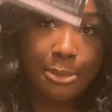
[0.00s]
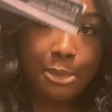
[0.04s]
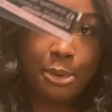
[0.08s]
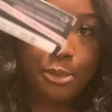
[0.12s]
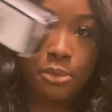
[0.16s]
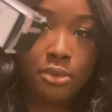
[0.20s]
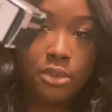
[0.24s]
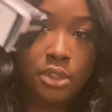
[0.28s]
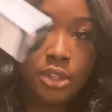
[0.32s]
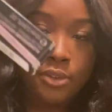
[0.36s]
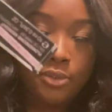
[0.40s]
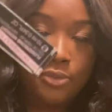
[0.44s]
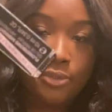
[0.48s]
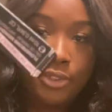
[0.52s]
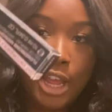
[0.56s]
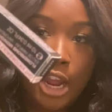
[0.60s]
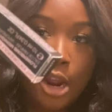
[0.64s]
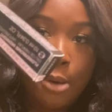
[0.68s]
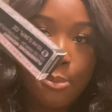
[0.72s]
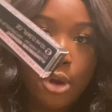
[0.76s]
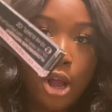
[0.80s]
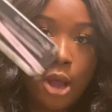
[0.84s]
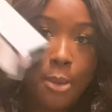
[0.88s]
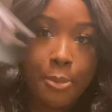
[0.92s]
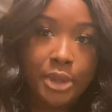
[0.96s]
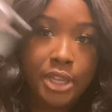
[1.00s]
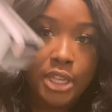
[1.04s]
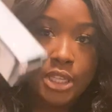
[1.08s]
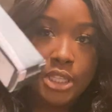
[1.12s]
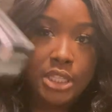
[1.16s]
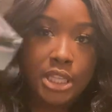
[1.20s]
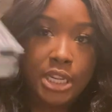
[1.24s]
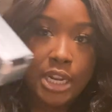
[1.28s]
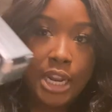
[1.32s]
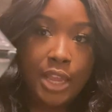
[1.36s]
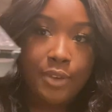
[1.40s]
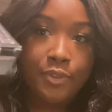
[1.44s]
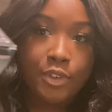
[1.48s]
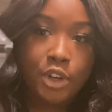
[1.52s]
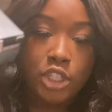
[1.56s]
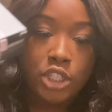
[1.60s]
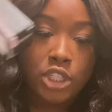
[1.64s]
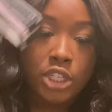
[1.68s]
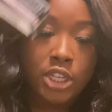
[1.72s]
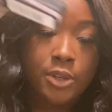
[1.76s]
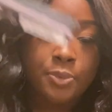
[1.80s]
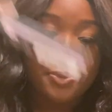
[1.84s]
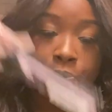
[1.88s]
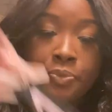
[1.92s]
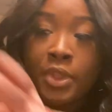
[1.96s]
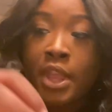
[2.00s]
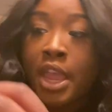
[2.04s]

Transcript: people, the Flower Bomb, but it's the night version.